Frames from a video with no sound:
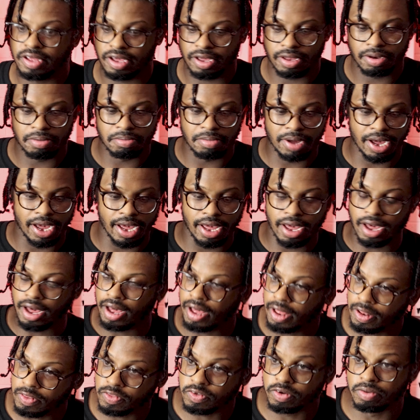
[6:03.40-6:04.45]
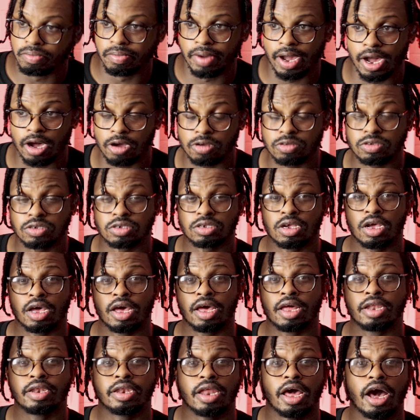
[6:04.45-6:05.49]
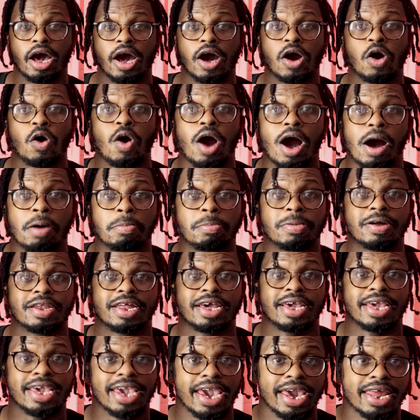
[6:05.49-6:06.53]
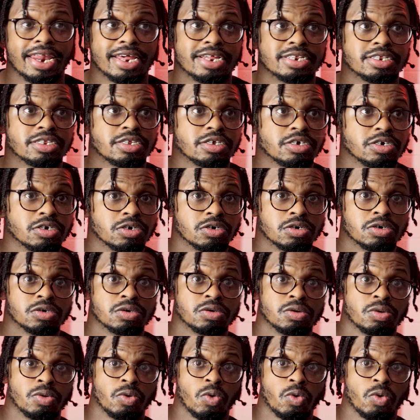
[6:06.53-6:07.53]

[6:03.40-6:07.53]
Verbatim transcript: than my other mouse. Now I'm gonna get into